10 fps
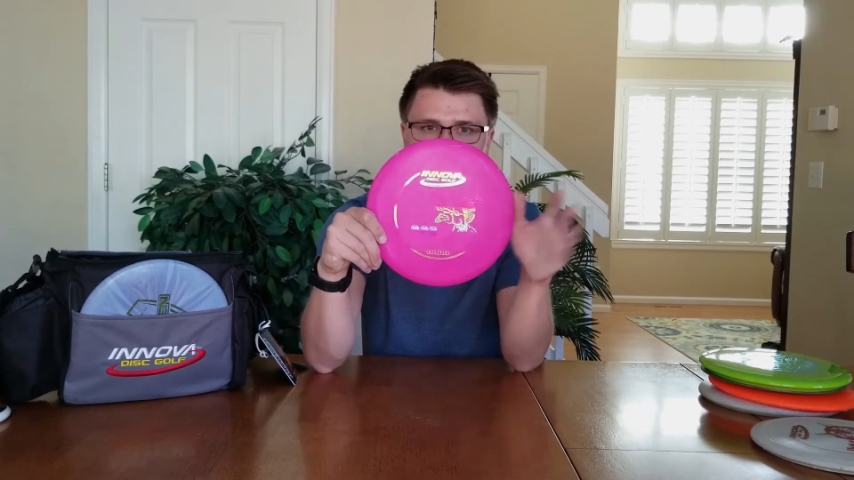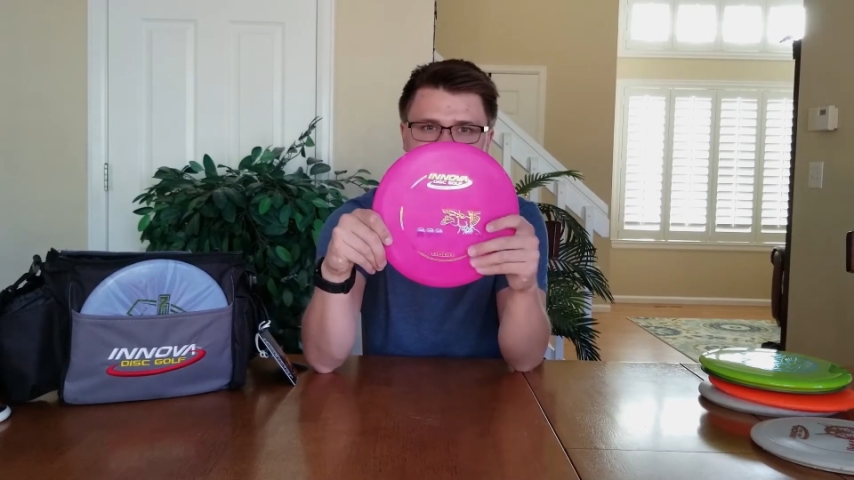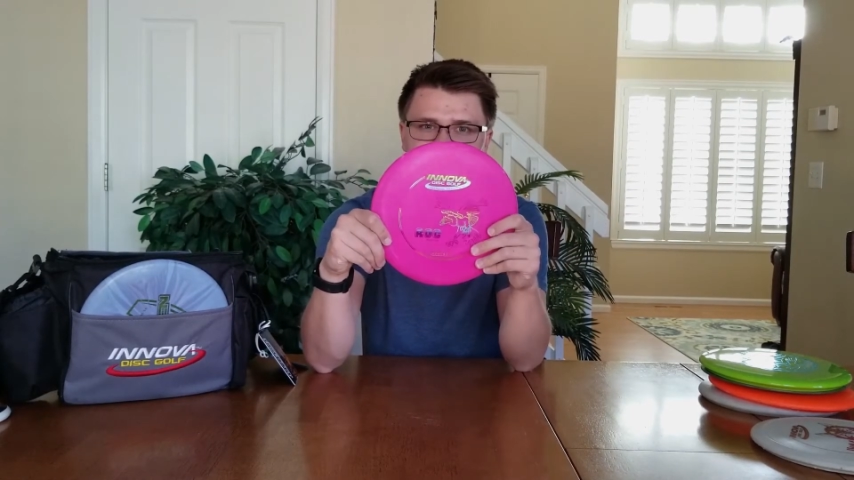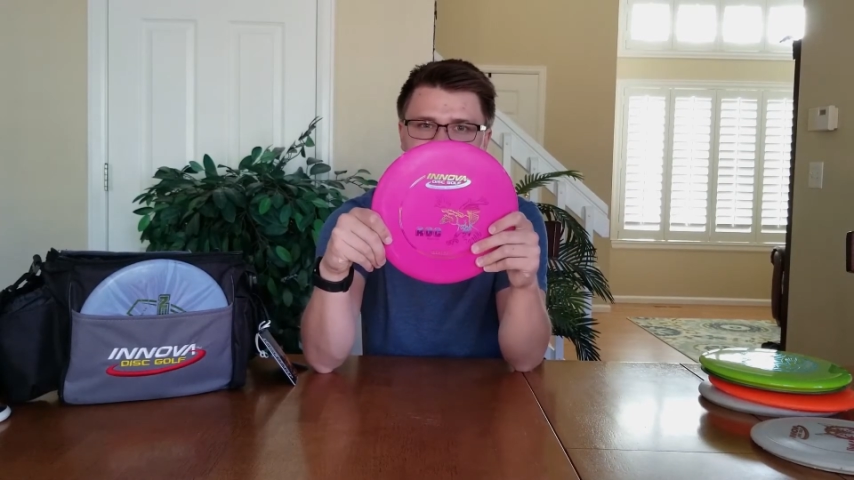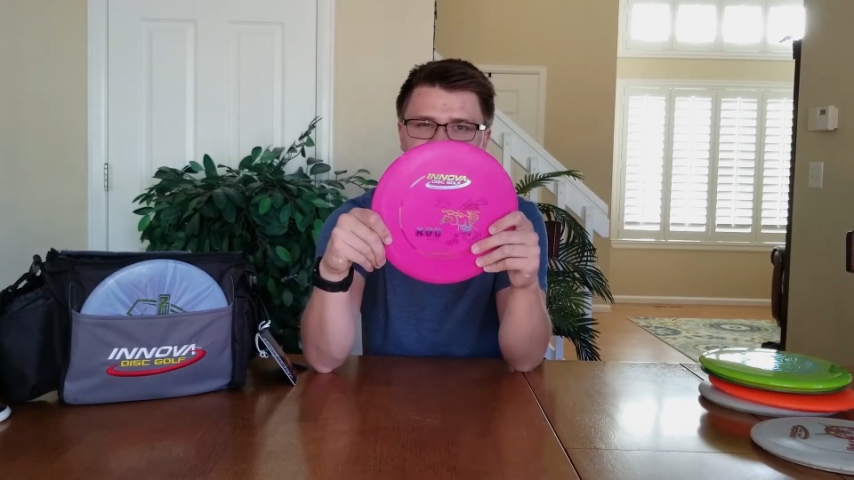
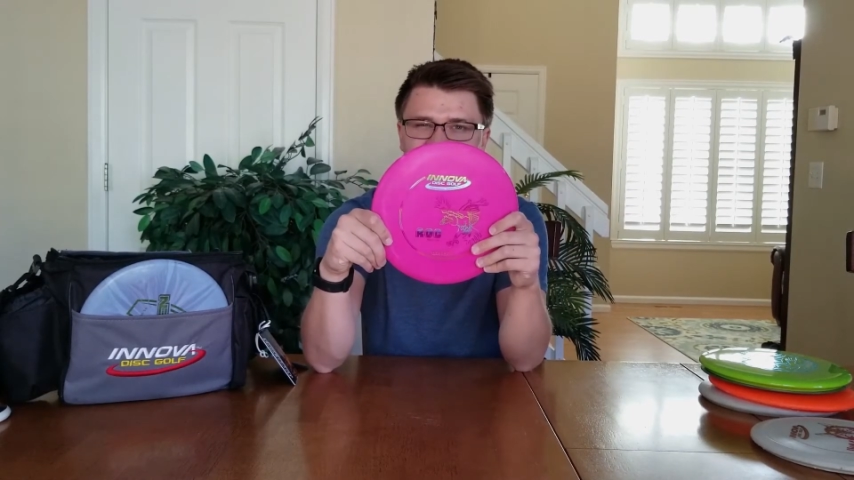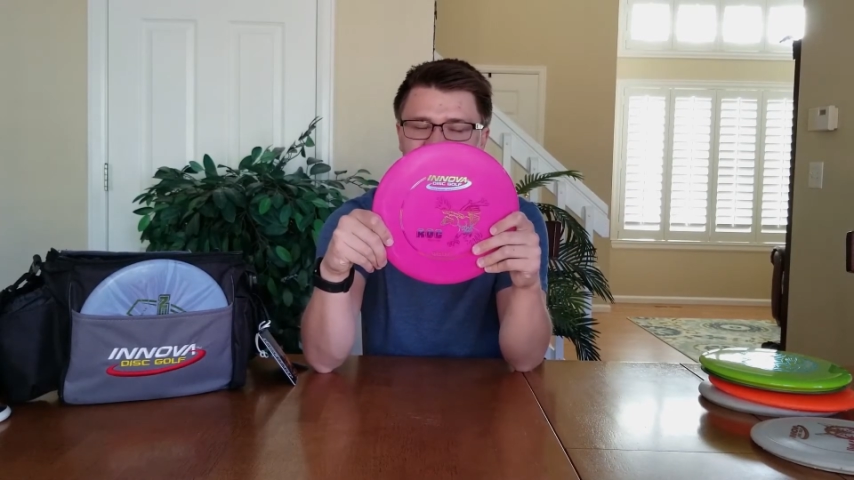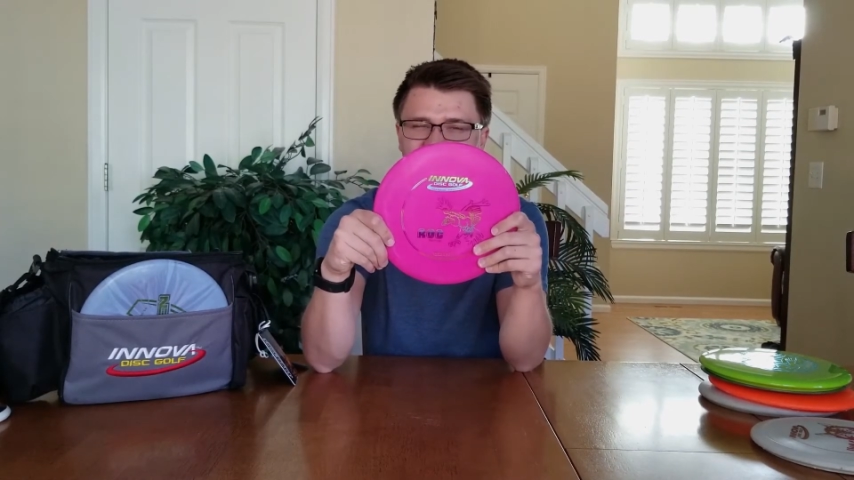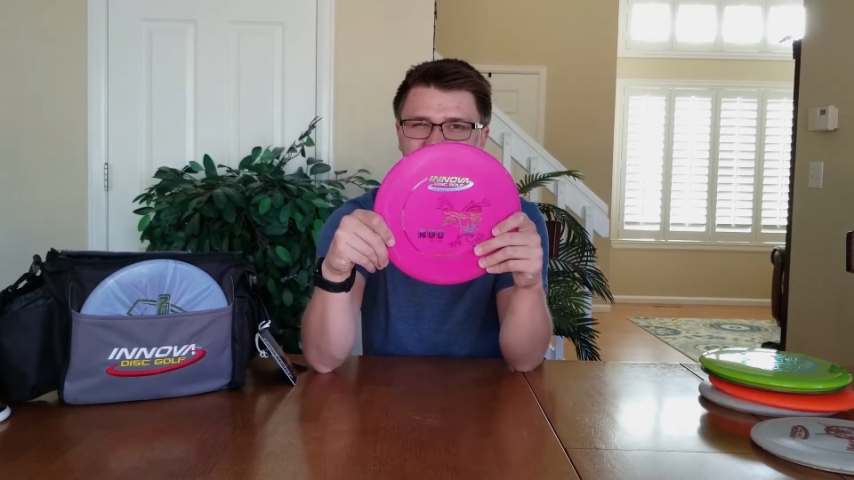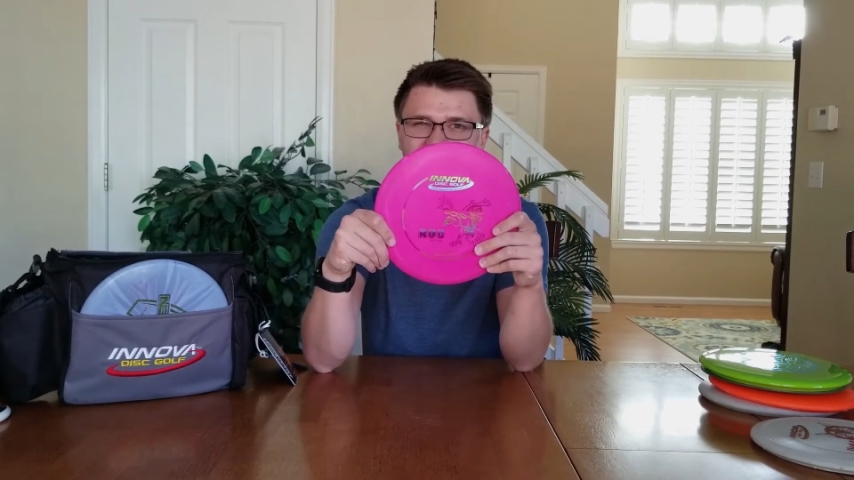get rid of my
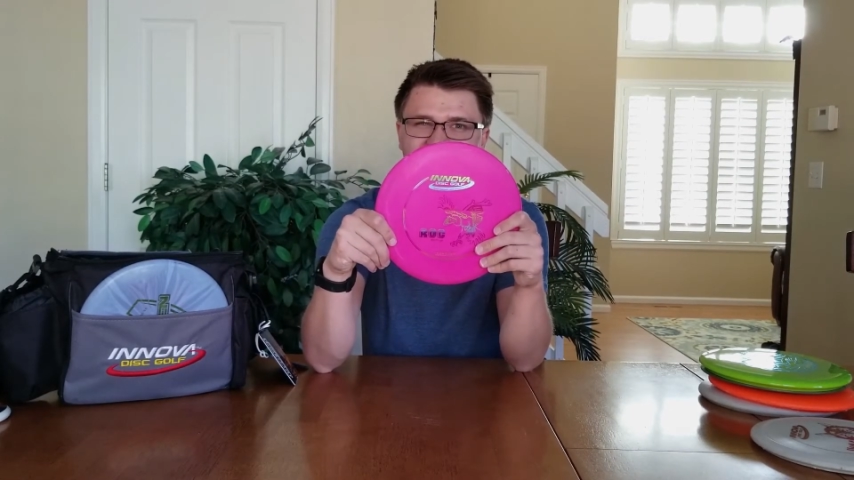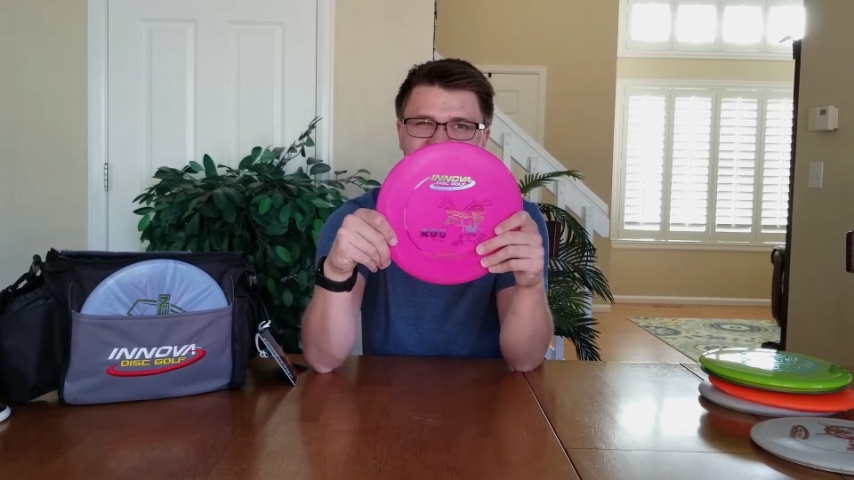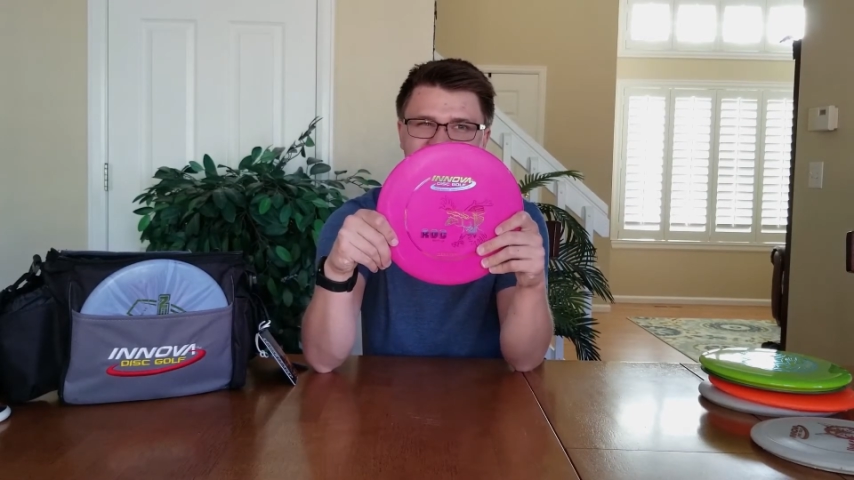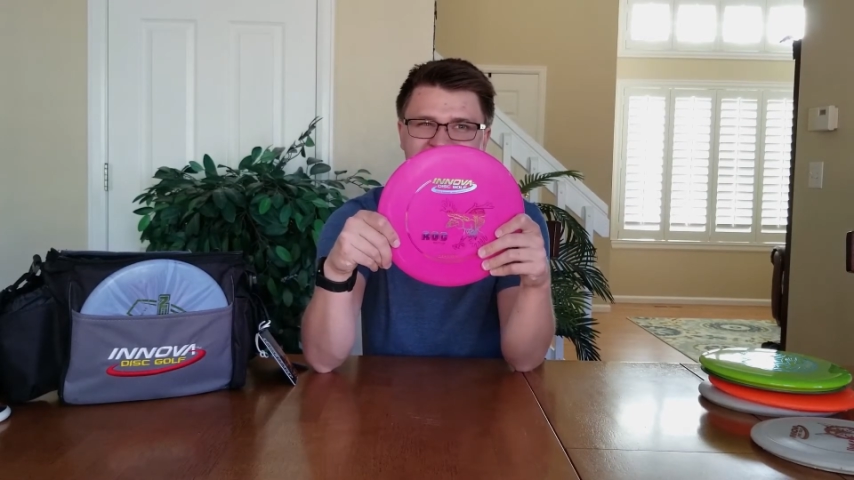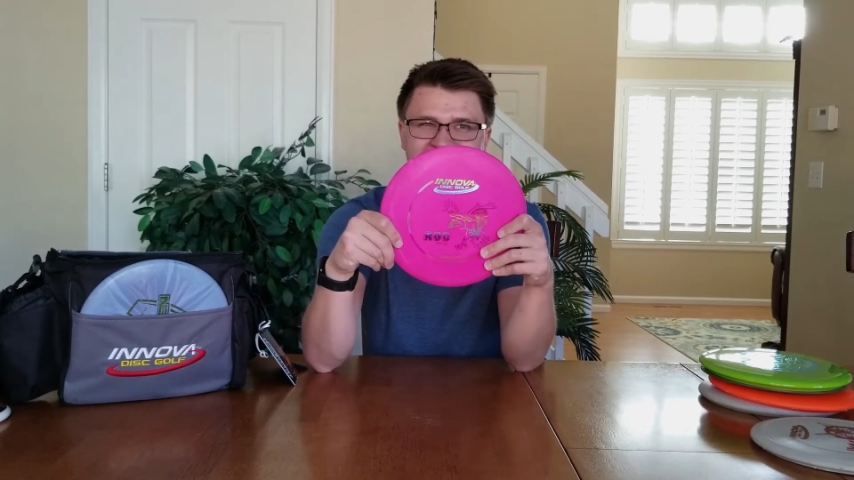Shark
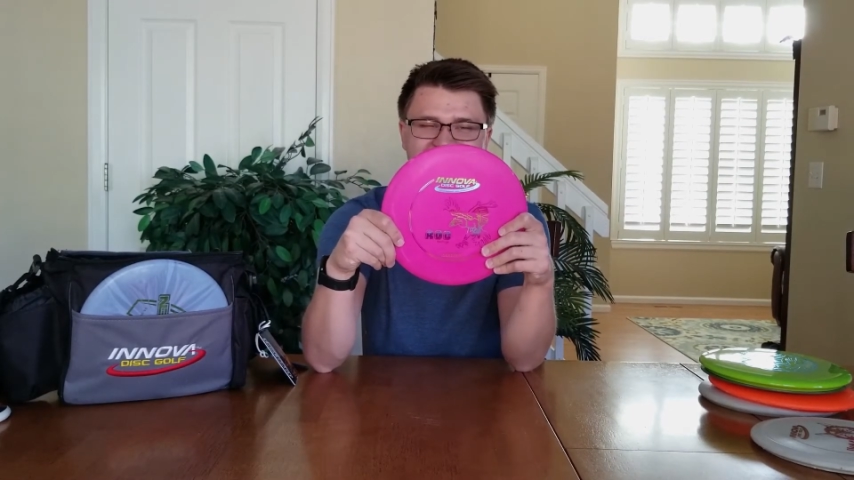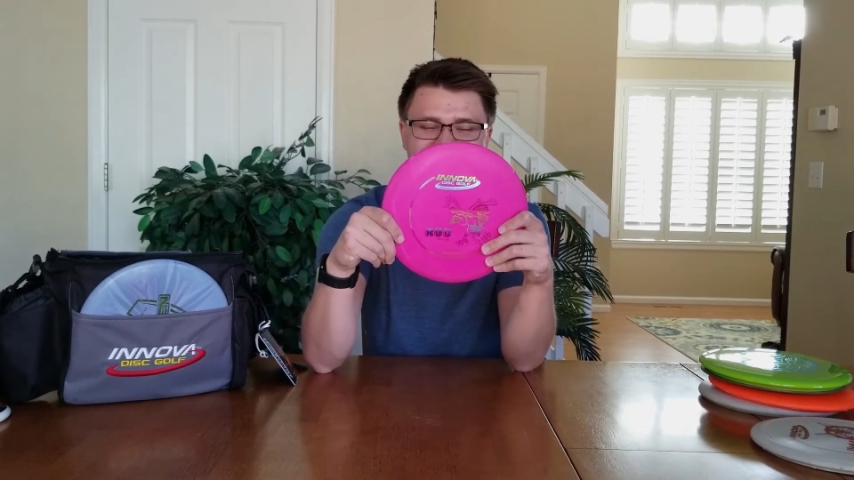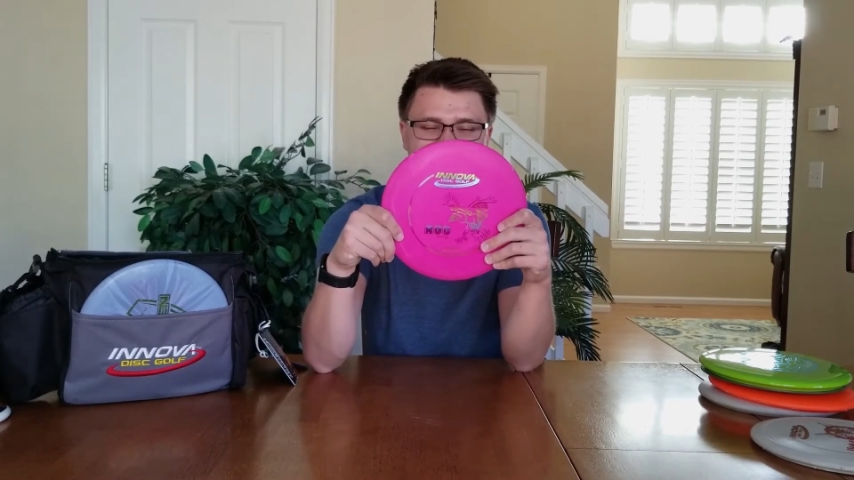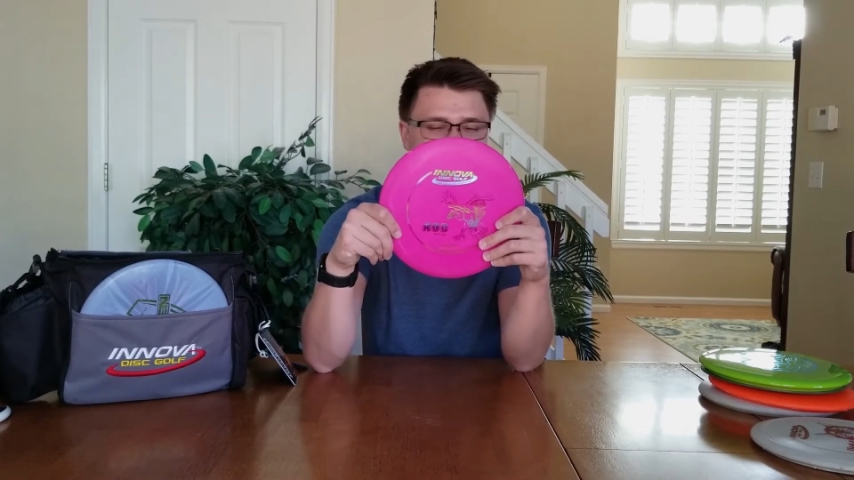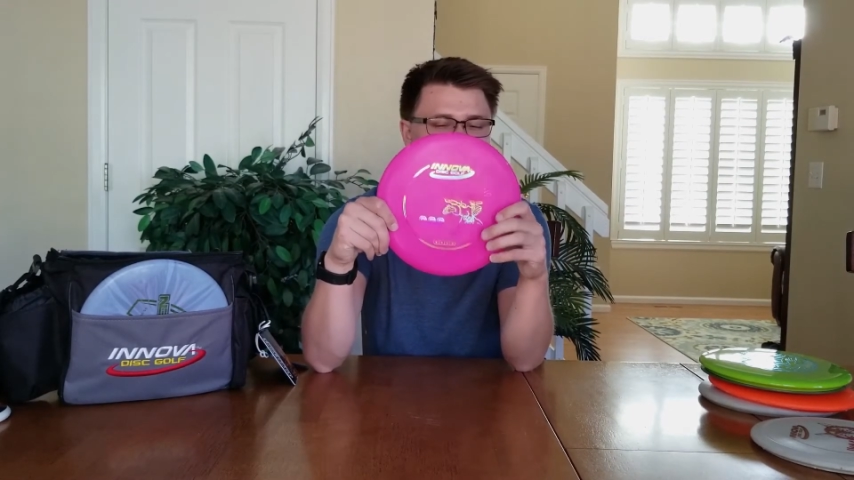because I
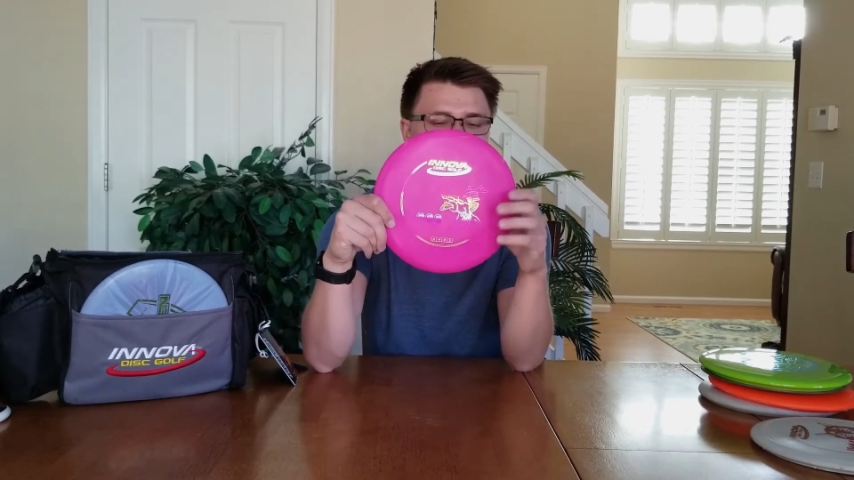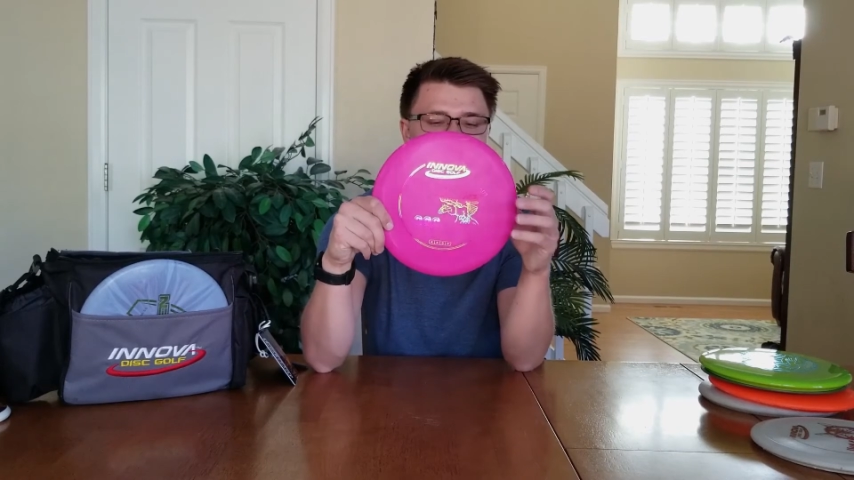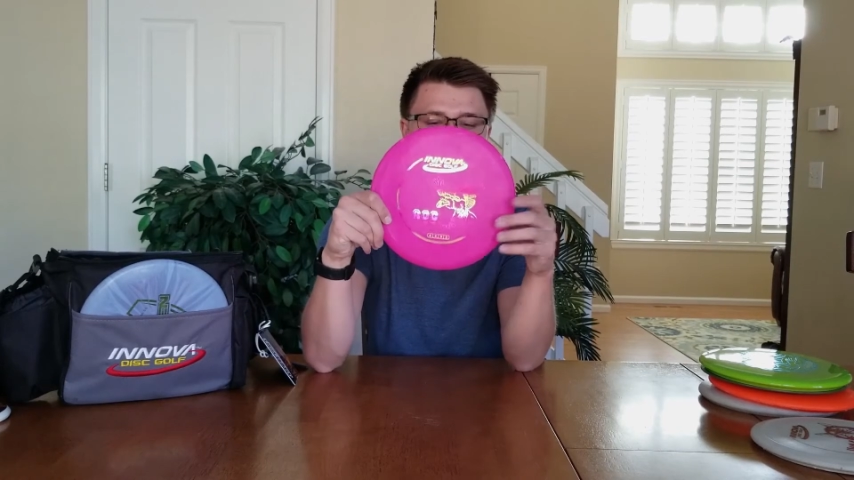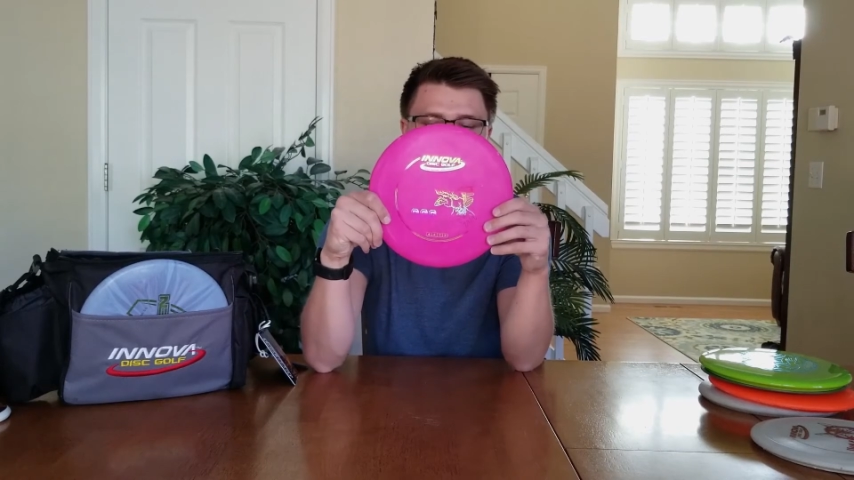just didn't feel like I